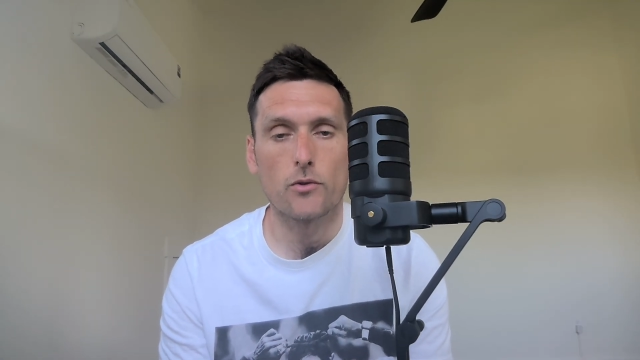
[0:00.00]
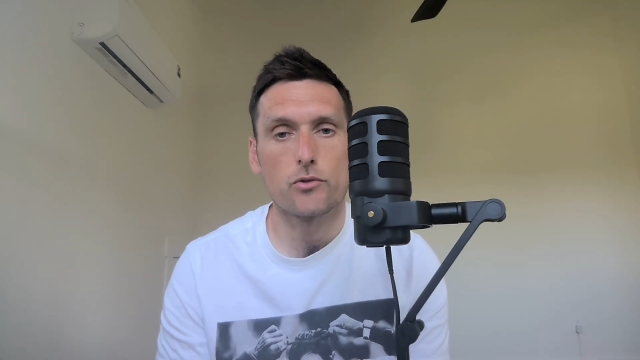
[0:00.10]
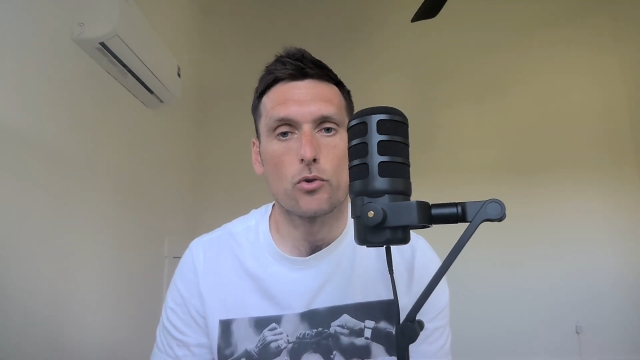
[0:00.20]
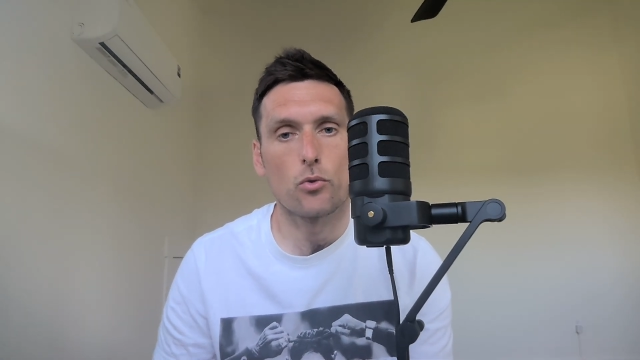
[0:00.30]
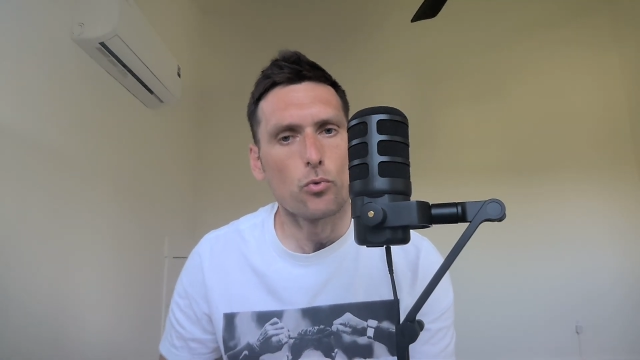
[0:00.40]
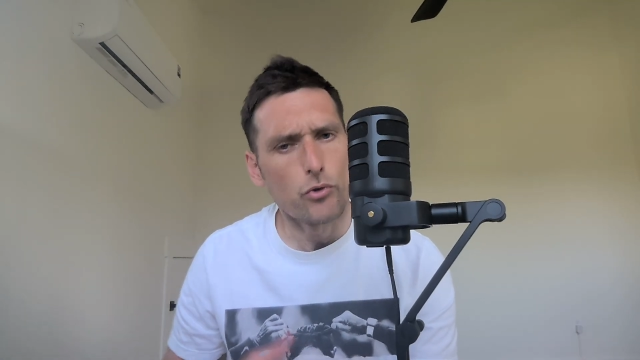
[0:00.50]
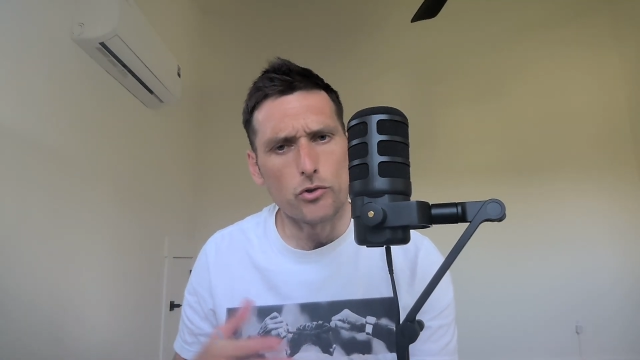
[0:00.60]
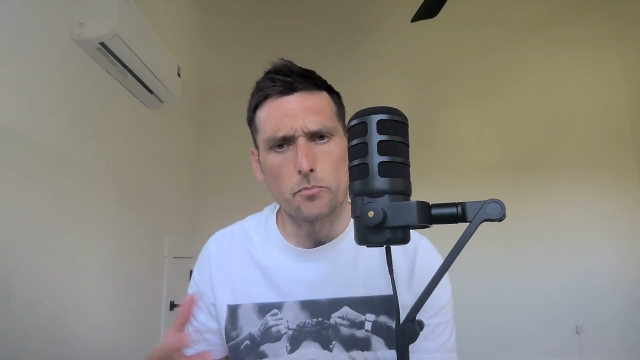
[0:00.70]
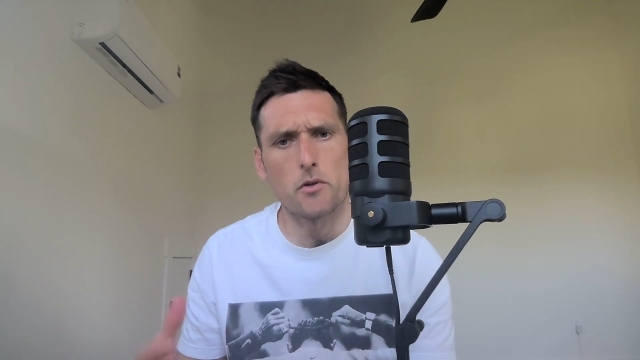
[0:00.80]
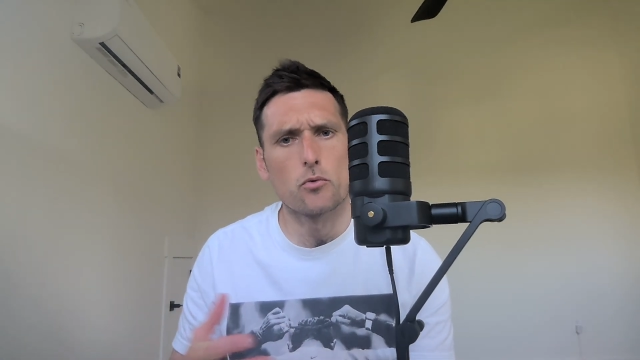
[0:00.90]
So there's
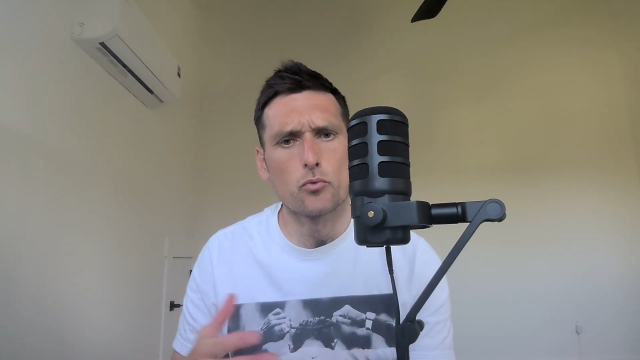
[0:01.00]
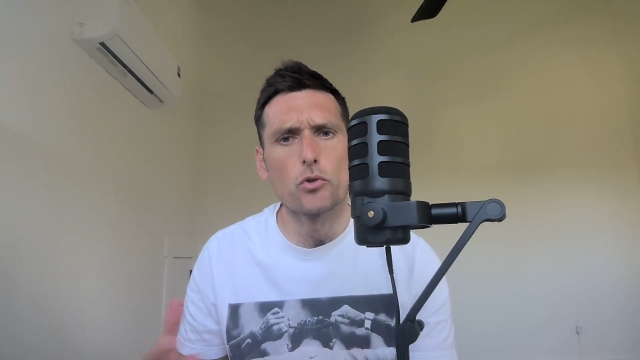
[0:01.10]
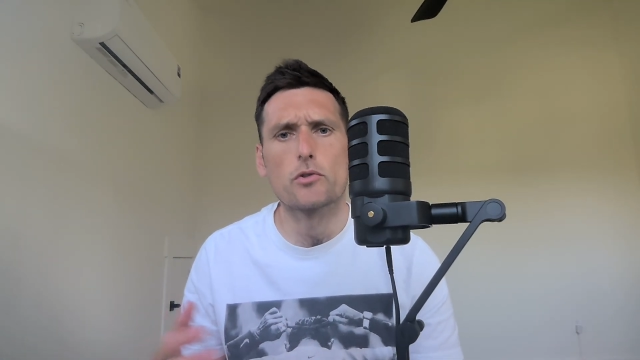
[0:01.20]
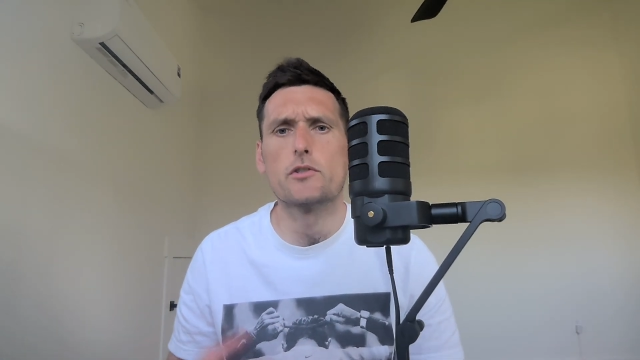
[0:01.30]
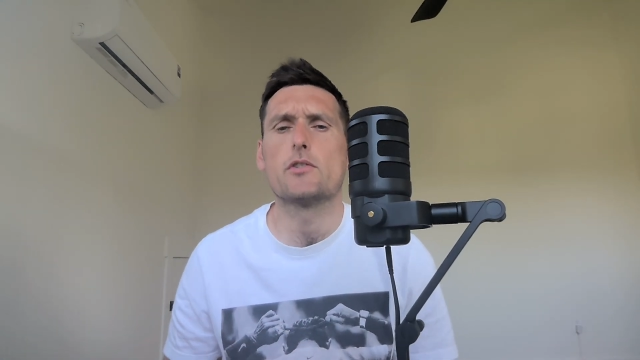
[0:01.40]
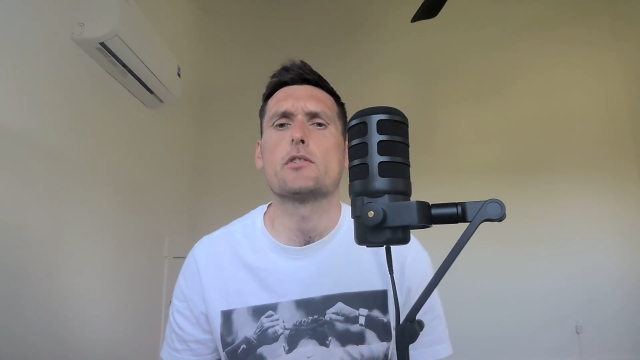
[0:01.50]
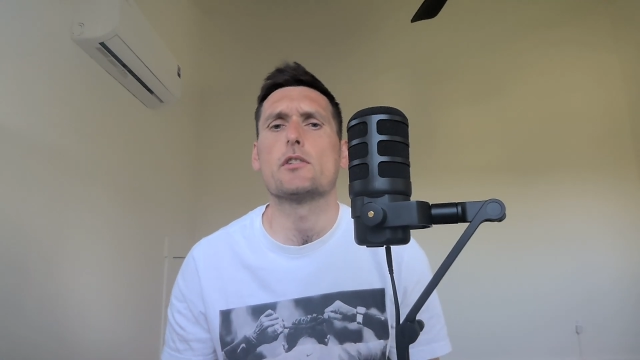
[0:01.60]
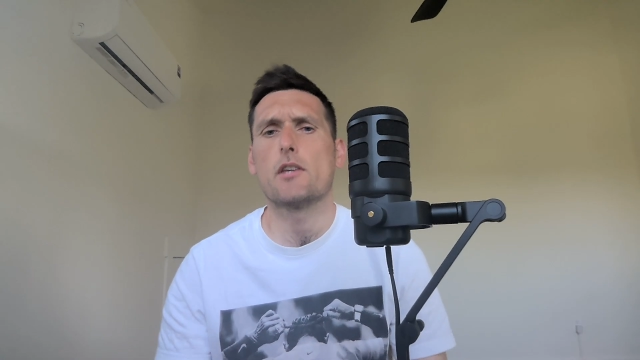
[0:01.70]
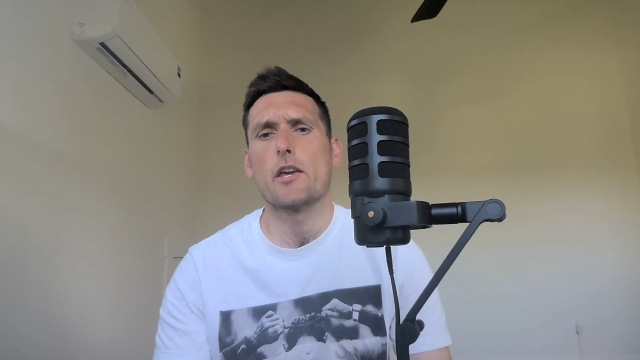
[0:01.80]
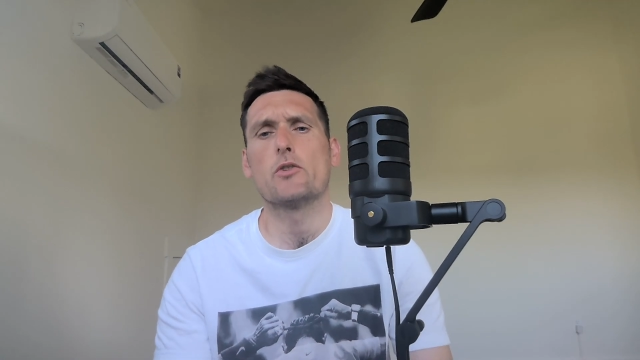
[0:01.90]
been a real
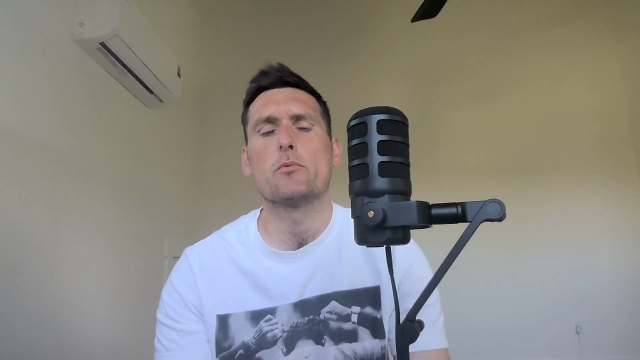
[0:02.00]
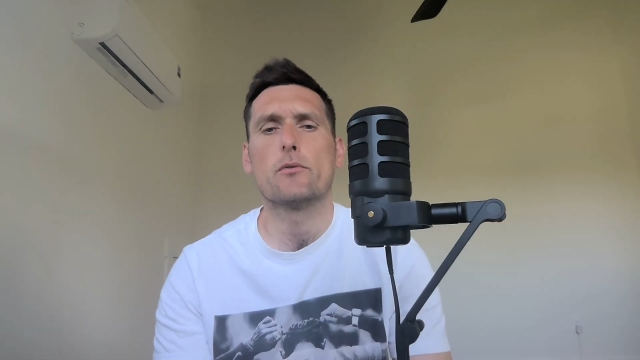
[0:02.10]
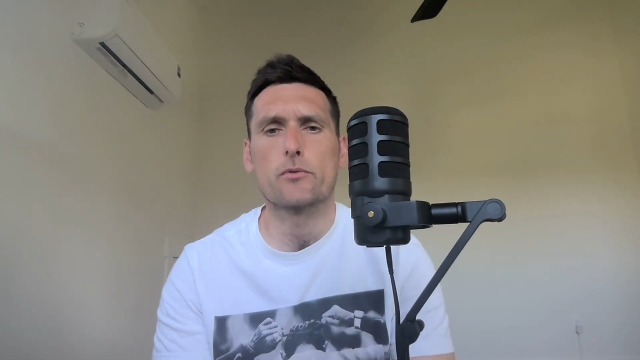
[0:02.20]
disengagement